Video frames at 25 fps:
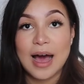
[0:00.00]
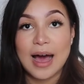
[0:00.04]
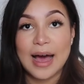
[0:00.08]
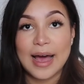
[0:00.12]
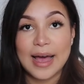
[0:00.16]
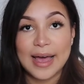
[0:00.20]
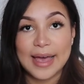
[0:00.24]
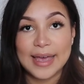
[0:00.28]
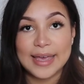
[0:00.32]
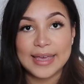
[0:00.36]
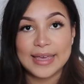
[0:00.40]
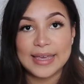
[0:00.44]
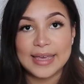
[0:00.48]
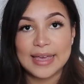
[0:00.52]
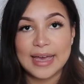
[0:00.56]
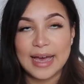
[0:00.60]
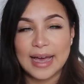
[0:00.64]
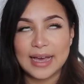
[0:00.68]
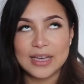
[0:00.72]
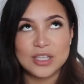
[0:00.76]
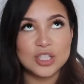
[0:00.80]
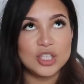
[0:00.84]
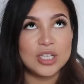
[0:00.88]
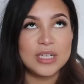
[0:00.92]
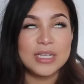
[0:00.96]
I
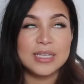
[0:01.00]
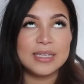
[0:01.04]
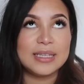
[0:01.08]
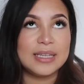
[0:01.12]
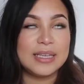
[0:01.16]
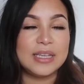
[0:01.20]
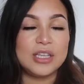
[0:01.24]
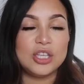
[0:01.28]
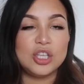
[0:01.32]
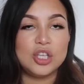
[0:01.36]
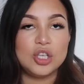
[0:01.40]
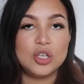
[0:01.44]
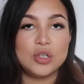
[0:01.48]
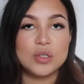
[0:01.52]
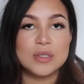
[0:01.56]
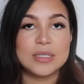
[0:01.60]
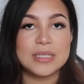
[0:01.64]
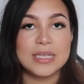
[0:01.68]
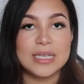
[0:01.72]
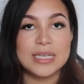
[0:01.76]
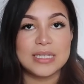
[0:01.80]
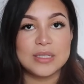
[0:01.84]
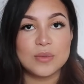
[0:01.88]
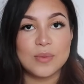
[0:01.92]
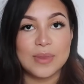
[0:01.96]
actually didn't use
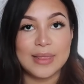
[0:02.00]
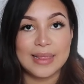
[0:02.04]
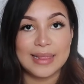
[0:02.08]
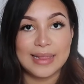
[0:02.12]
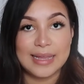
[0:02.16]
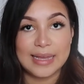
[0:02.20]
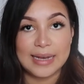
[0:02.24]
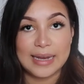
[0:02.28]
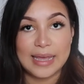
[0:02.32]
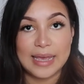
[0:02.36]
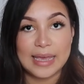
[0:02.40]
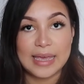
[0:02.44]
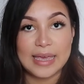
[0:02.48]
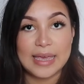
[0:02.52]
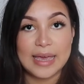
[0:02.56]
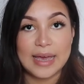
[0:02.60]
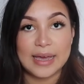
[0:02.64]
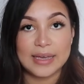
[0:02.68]
these with Lily.